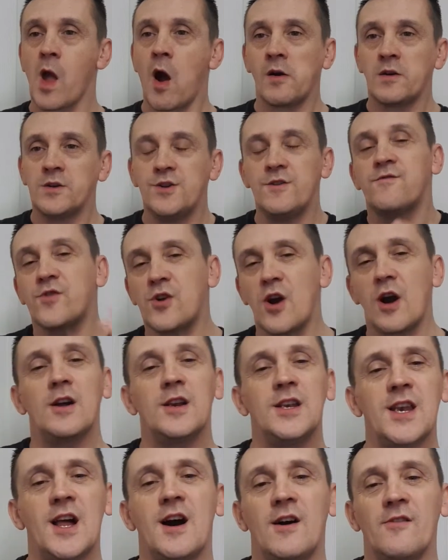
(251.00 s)
you've got to
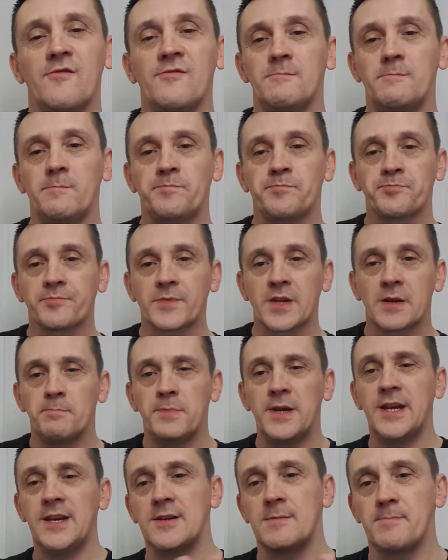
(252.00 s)
love
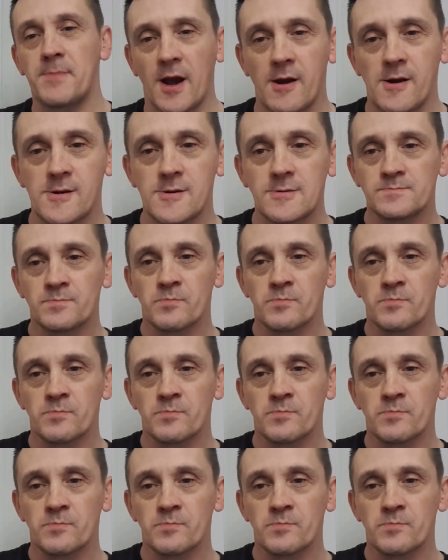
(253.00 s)
peanut butter,